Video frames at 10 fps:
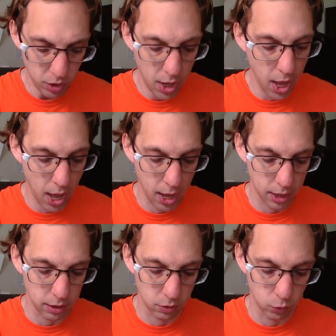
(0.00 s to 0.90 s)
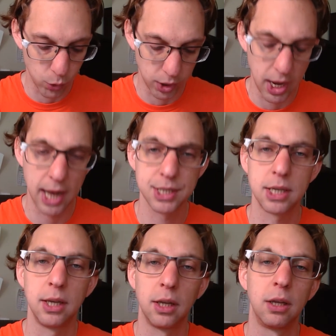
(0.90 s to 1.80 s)
And really
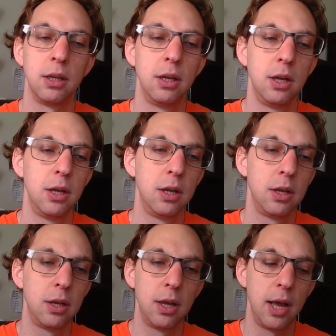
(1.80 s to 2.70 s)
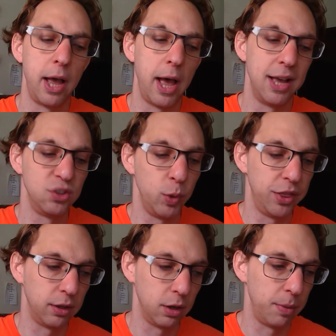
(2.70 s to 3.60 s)
asking, as we
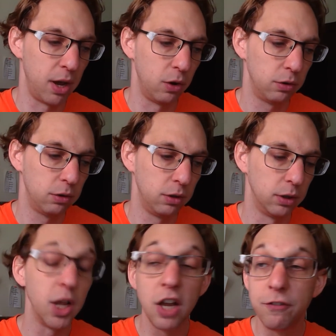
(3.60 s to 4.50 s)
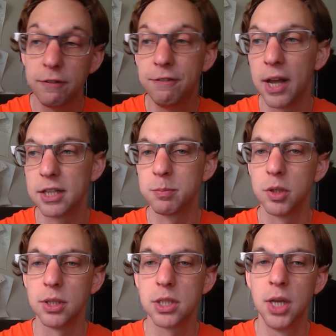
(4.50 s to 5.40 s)
think about life
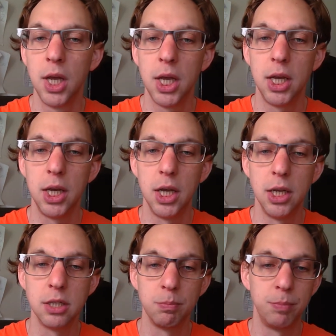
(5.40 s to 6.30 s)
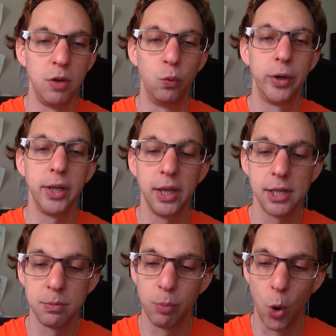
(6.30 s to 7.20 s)
advancement, it really
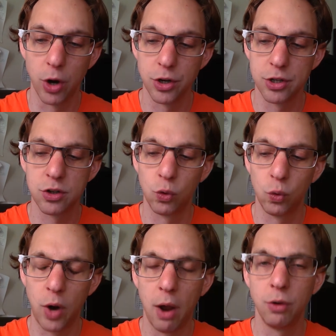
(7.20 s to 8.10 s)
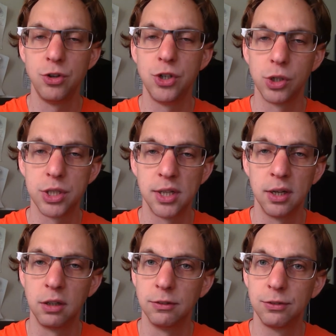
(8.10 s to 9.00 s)
is important to surround
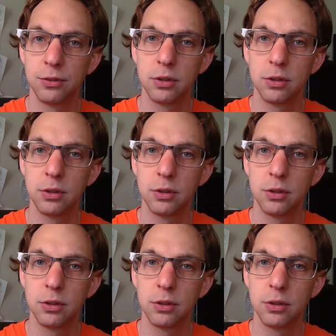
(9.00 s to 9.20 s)
yourself